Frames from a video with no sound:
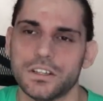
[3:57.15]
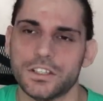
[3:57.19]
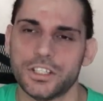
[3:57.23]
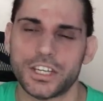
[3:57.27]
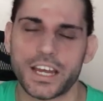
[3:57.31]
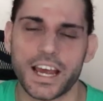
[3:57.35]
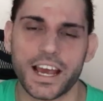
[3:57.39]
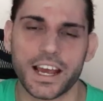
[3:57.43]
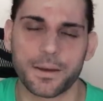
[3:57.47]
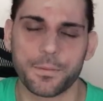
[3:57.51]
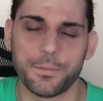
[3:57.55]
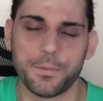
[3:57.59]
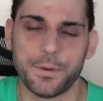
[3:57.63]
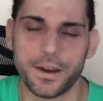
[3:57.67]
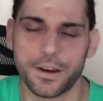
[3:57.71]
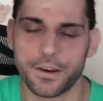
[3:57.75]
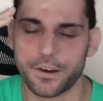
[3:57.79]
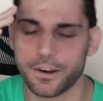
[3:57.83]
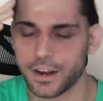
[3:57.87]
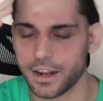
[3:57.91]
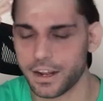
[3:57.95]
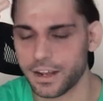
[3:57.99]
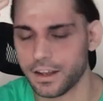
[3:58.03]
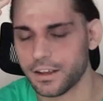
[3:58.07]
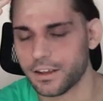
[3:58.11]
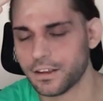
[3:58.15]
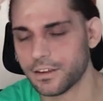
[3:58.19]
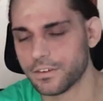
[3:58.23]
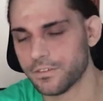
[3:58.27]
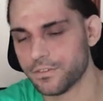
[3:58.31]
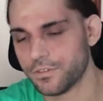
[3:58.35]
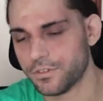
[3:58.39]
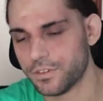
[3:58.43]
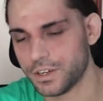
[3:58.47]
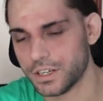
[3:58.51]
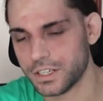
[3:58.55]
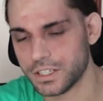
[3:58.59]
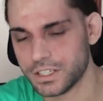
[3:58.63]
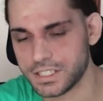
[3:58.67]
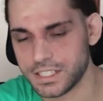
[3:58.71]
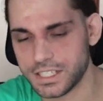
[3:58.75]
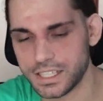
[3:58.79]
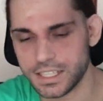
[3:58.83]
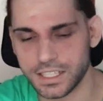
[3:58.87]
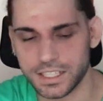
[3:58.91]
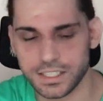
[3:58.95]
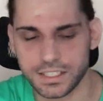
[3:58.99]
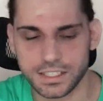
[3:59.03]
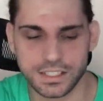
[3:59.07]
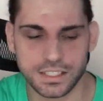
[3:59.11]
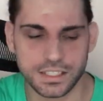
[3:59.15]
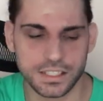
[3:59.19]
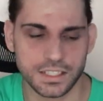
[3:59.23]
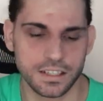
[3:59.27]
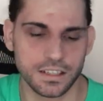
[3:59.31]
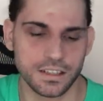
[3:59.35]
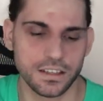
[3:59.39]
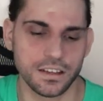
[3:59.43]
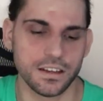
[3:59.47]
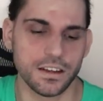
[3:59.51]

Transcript: Jack Perry versus